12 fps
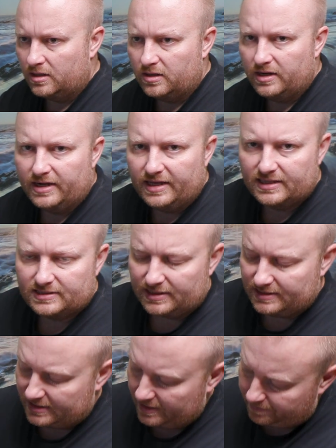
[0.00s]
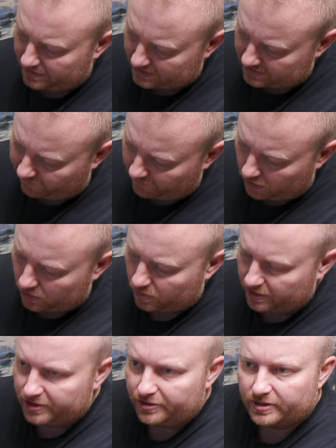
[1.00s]
All right, as I tip this
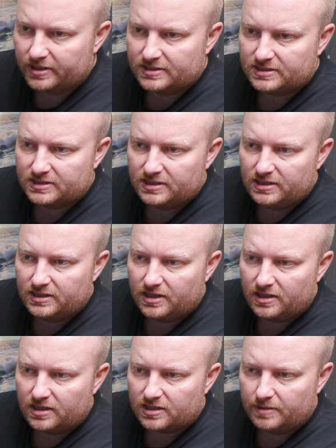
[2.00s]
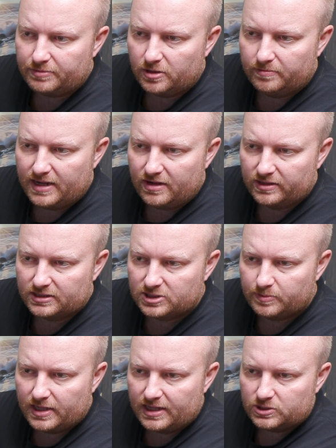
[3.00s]
forward, you're gonna see a couple of mounting
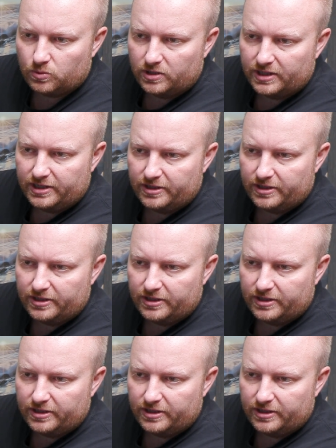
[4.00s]
spots, one